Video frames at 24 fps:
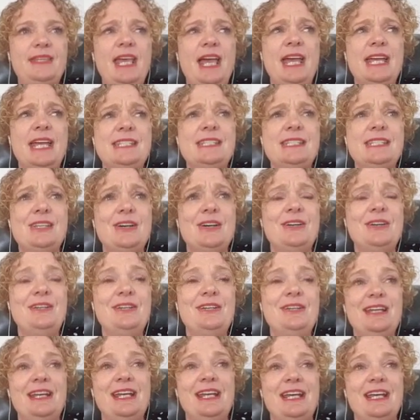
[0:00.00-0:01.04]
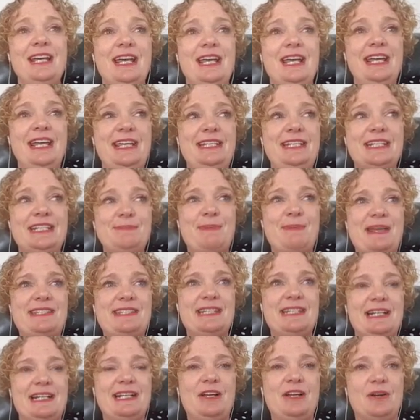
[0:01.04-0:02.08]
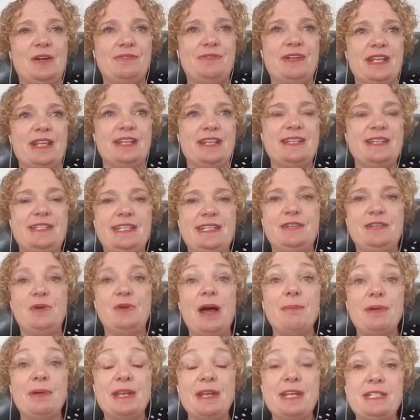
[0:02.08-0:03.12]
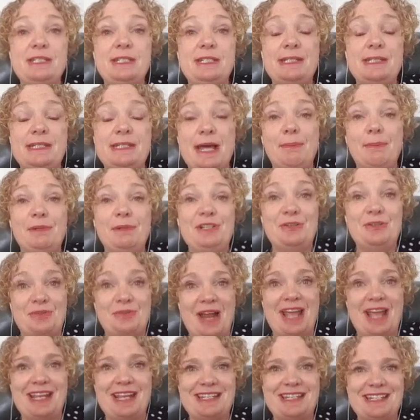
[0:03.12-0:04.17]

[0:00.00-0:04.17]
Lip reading: And so he just basically got everyone in and said, right, I'm going to double your rate.